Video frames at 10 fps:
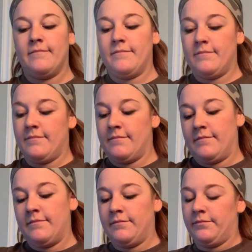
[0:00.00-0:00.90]

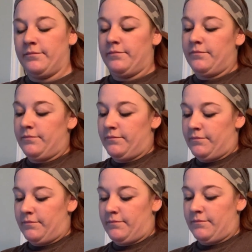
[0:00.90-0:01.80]

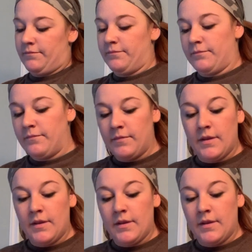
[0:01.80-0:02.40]
No one is speaking in this clip.